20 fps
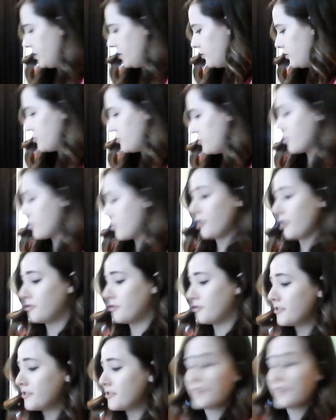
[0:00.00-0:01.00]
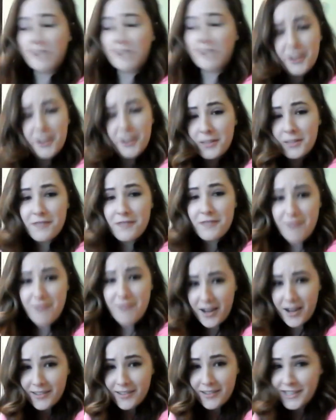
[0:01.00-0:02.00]
Your colors are definitely going to
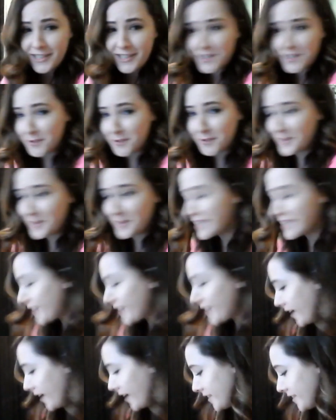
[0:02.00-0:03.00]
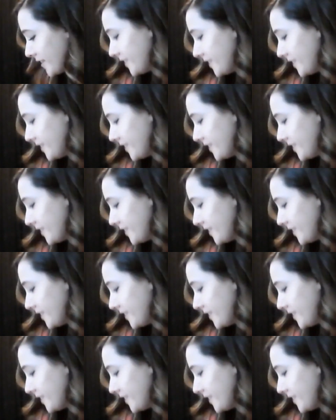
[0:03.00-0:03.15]
run. Don't be scared if